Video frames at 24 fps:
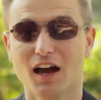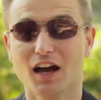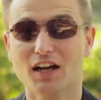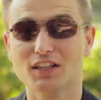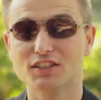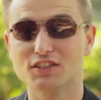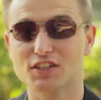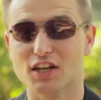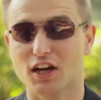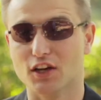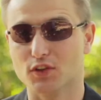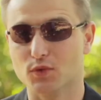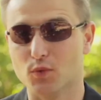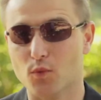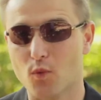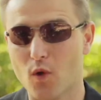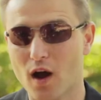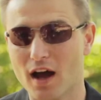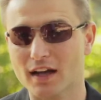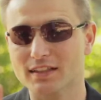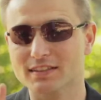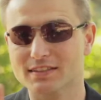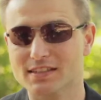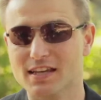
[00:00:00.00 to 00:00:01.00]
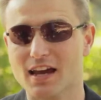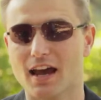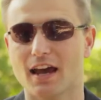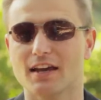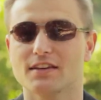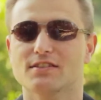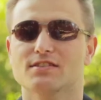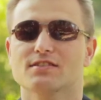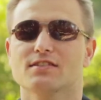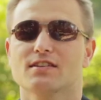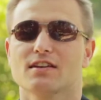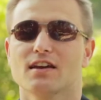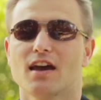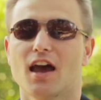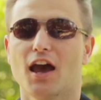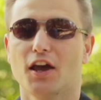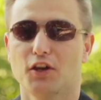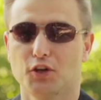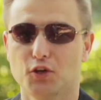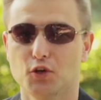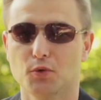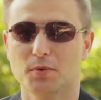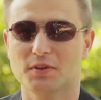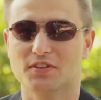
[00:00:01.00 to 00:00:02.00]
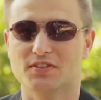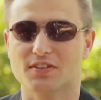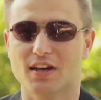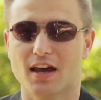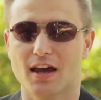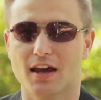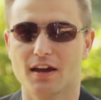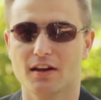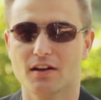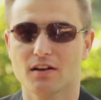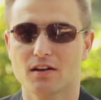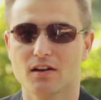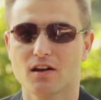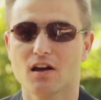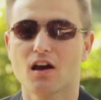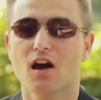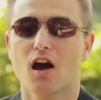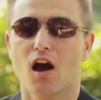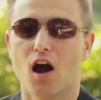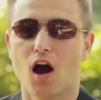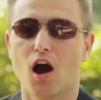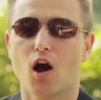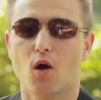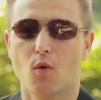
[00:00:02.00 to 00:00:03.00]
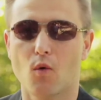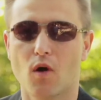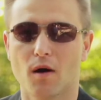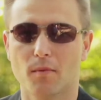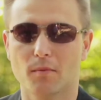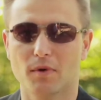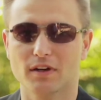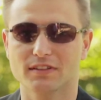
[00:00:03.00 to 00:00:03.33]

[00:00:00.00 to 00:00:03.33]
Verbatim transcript: Just one taste, and you'll be saying, "I want my